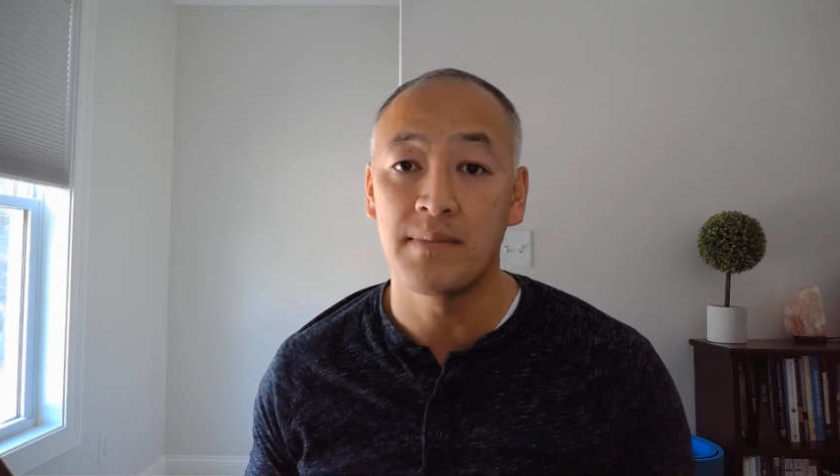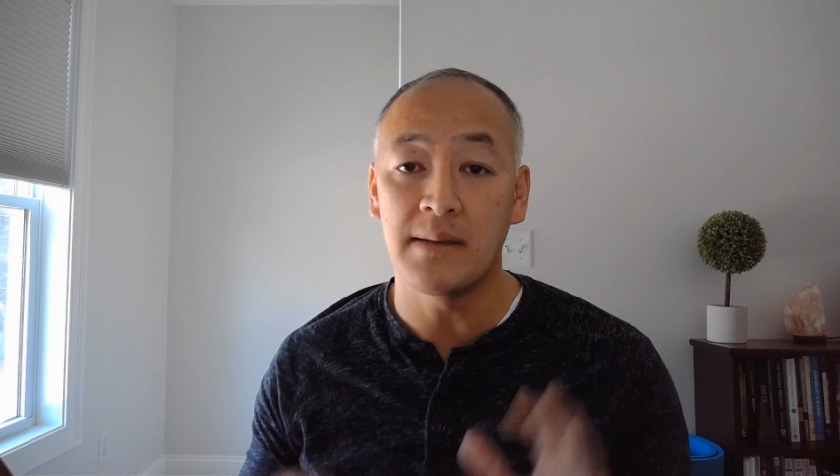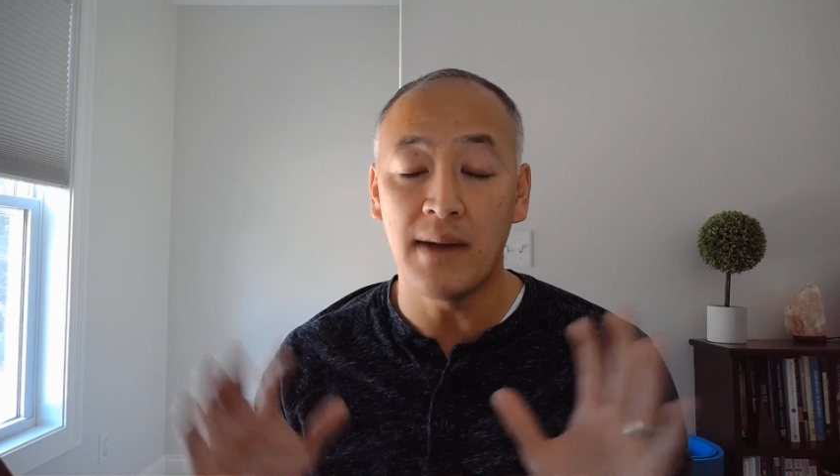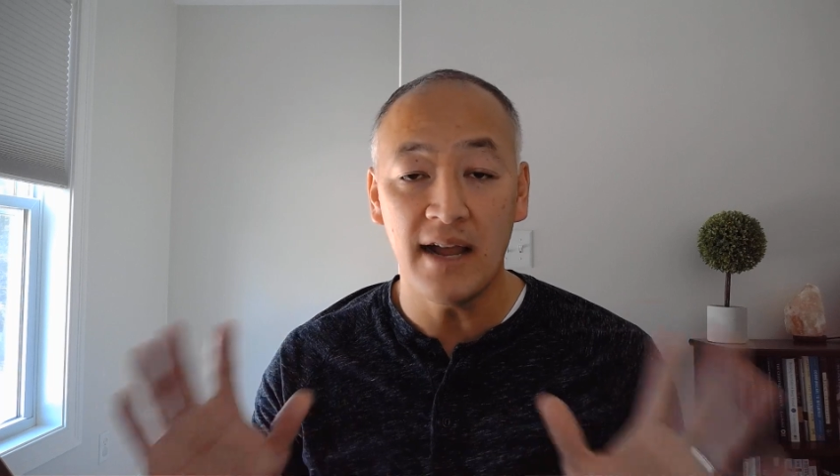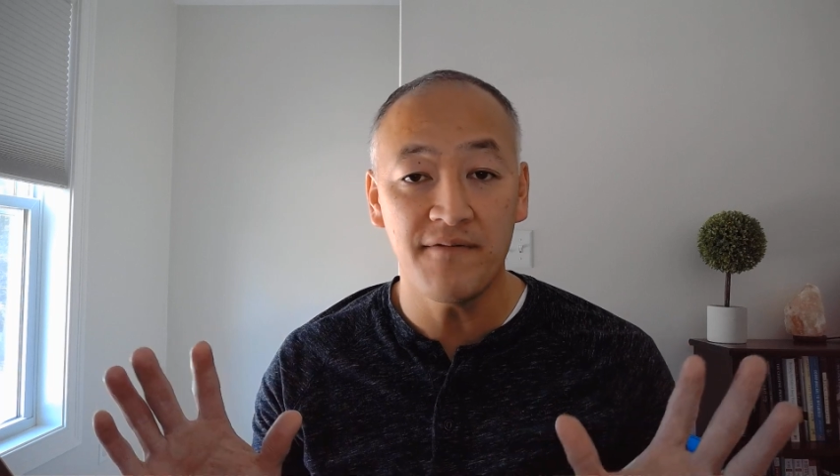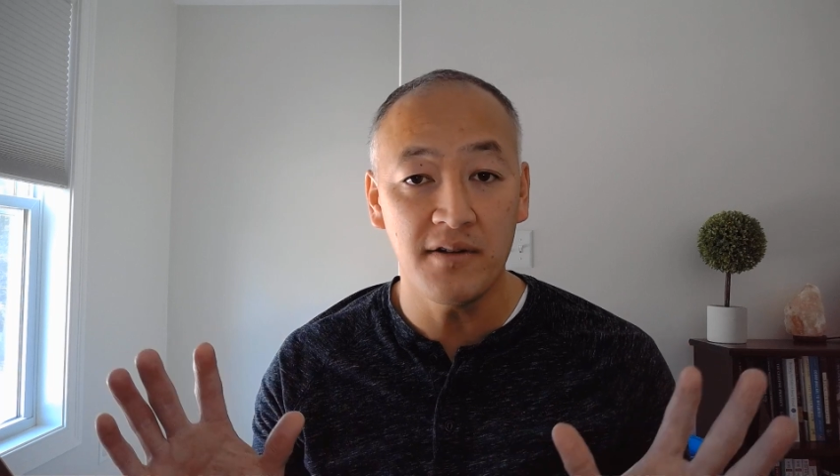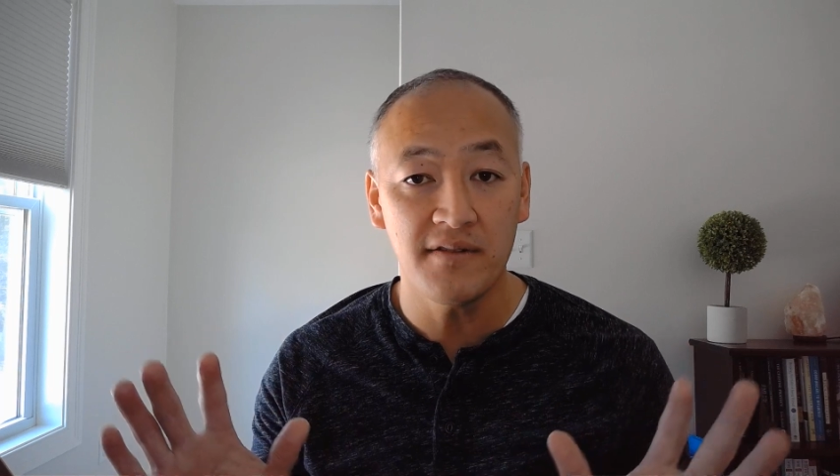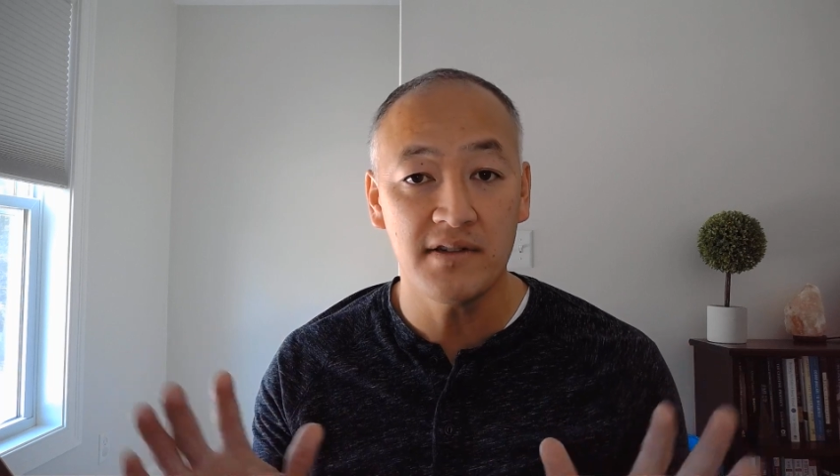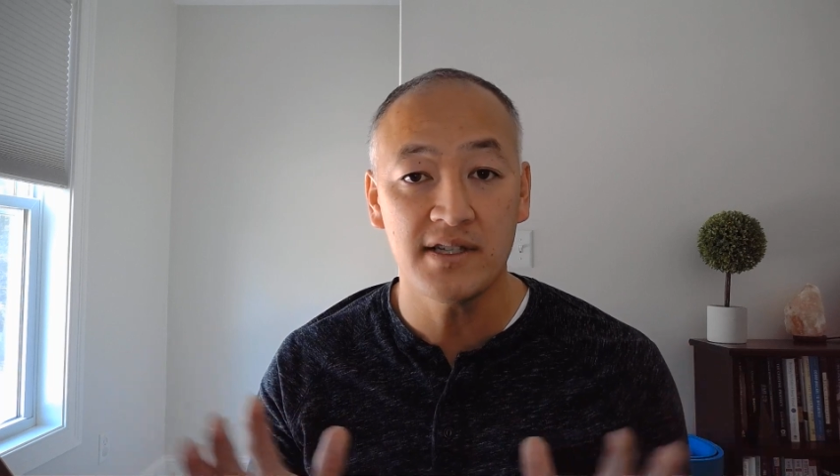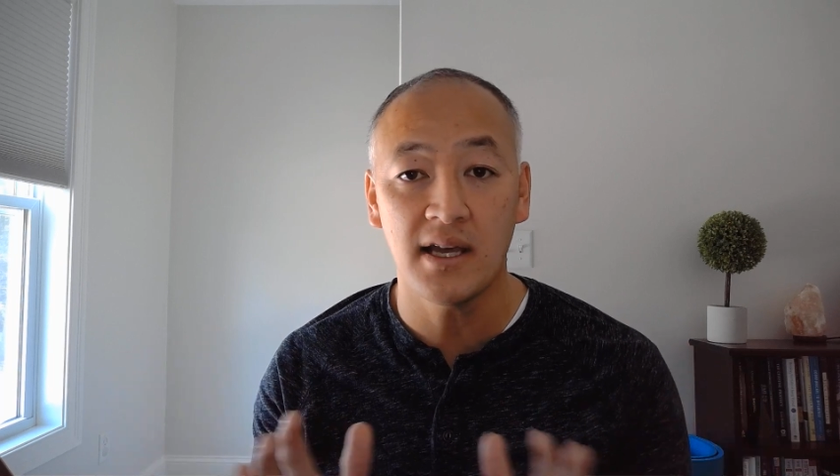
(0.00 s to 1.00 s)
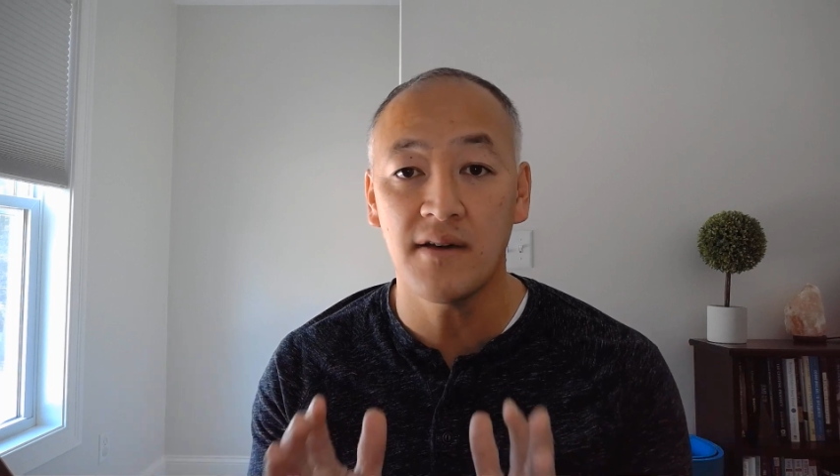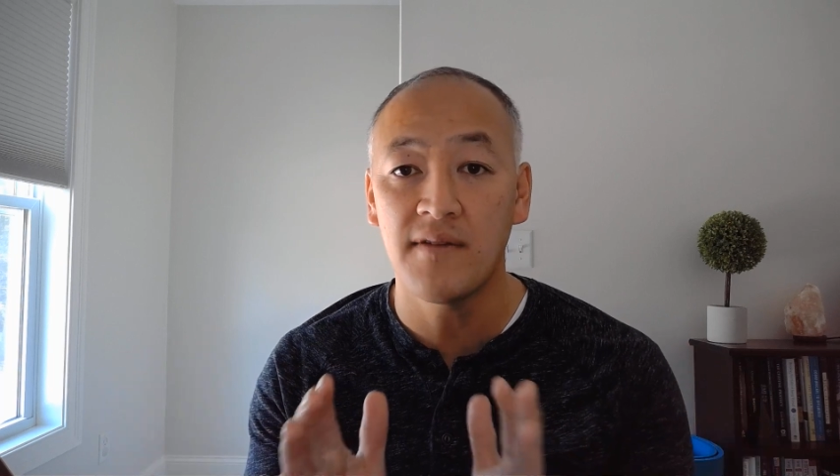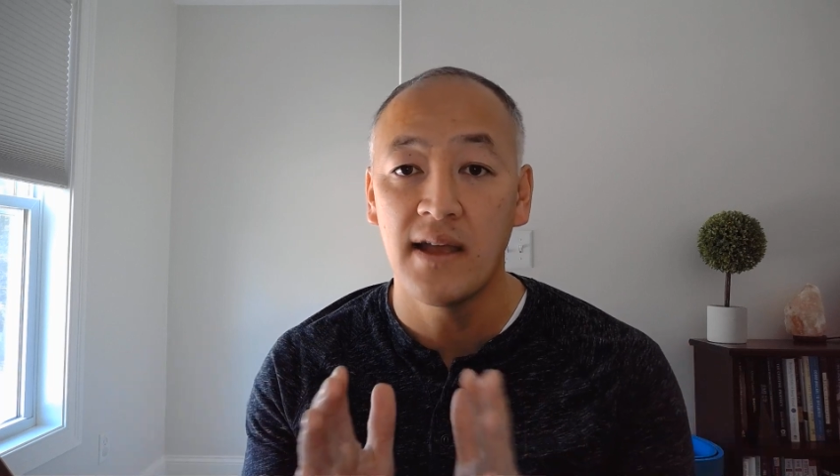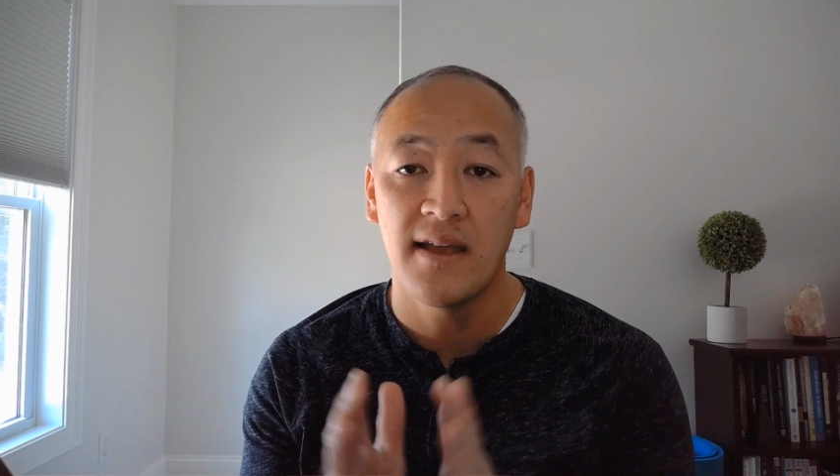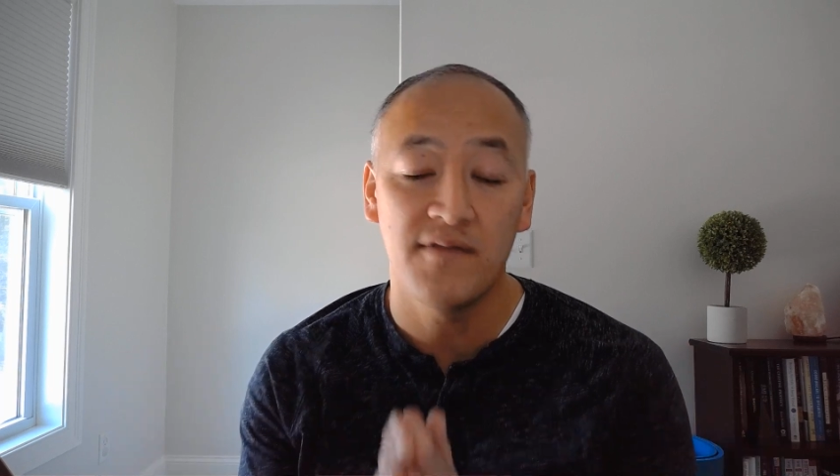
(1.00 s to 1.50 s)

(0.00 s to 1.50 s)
be mindful of yourself.